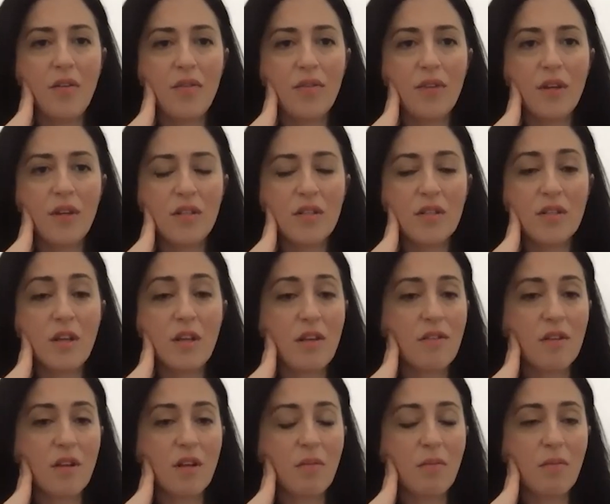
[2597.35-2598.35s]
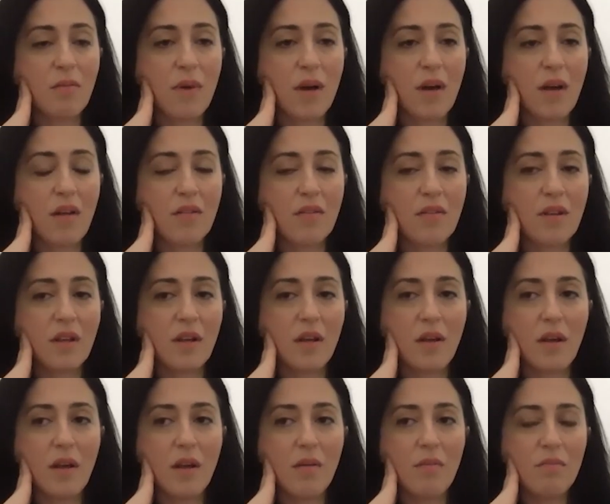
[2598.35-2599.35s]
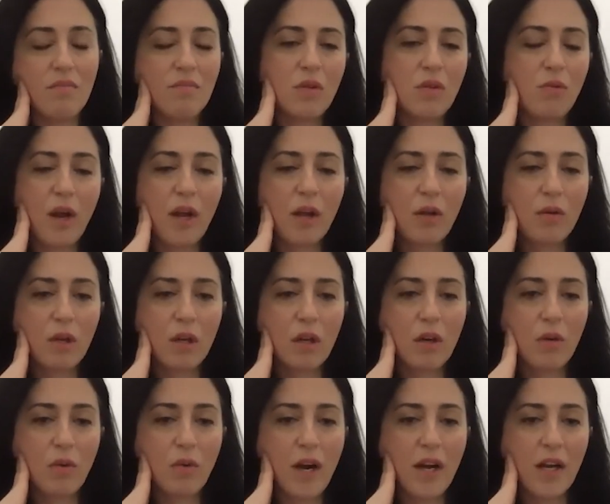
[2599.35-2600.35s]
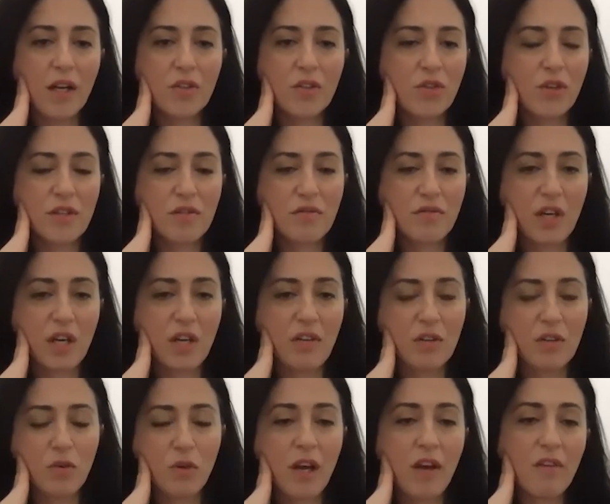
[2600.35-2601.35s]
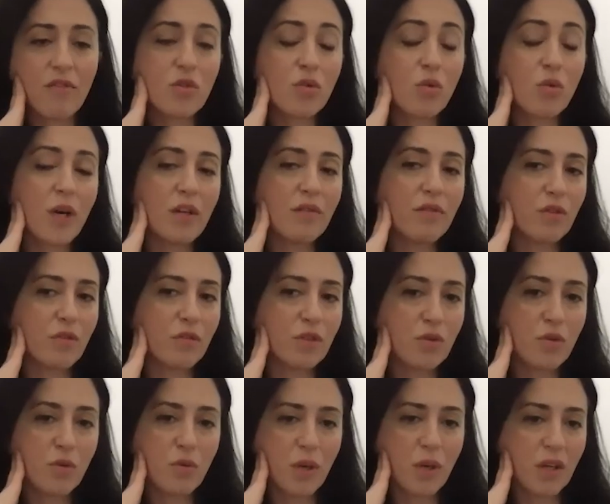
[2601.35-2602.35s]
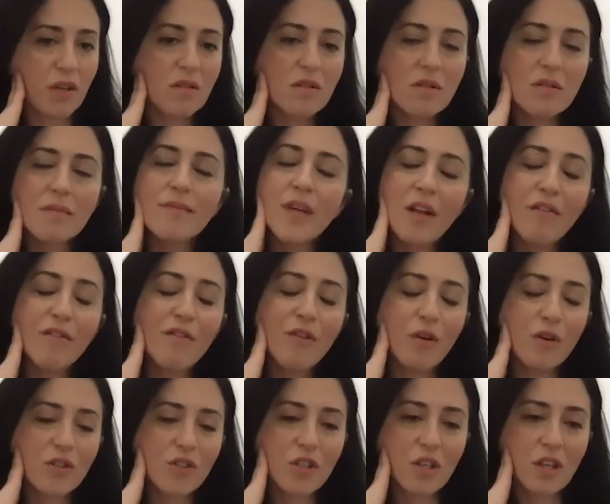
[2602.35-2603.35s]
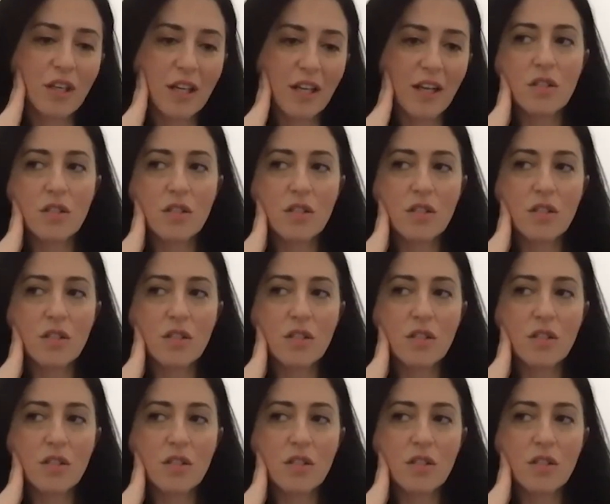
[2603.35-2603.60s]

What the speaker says: there is nothing but the regular wire transfer that you have to wait for 2 weeks, unfortunately.